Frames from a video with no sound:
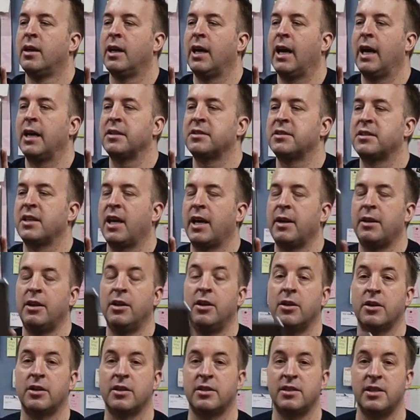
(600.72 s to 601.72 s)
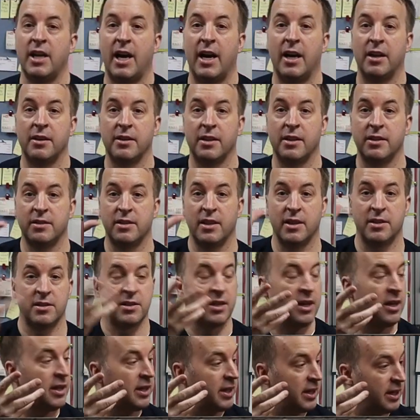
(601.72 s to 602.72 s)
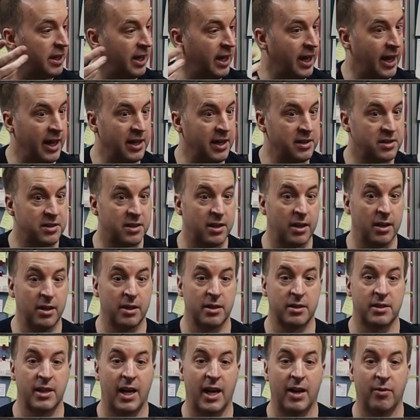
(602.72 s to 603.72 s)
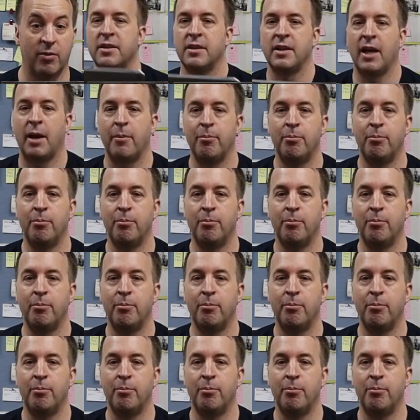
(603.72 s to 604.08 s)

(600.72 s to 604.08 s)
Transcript: as they look down, as they're turning their heads to look down, that